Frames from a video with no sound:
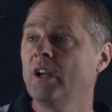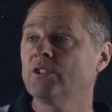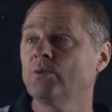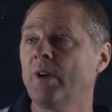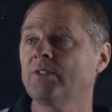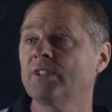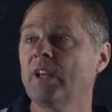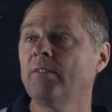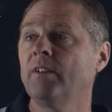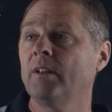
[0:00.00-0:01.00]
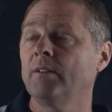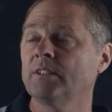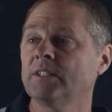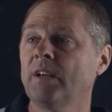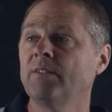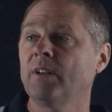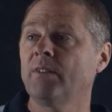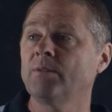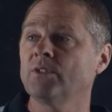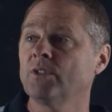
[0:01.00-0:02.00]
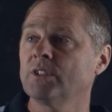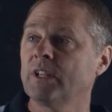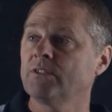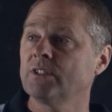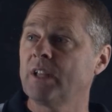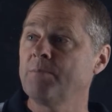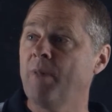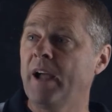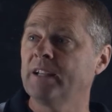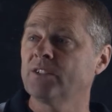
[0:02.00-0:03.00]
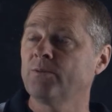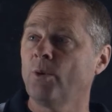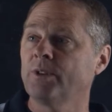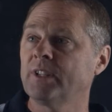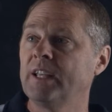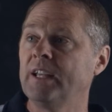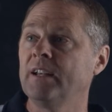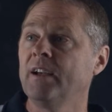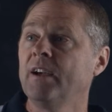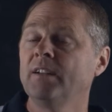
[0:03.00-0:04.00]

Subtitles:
so we have seven of them, so this gives us a -14.